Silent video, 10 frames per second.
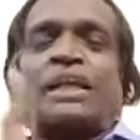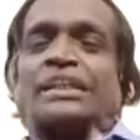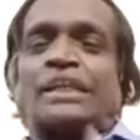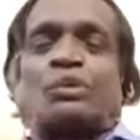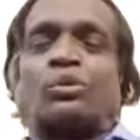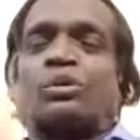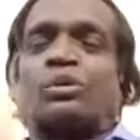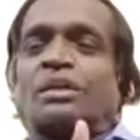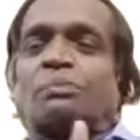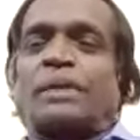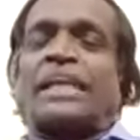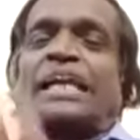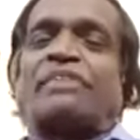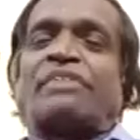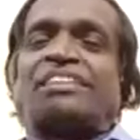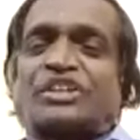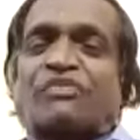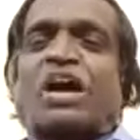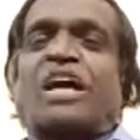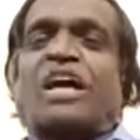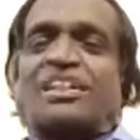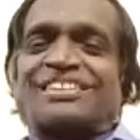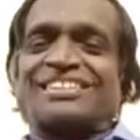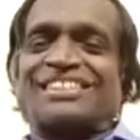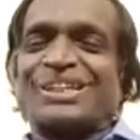don't like Tendulkar, play like Virender Sehwag.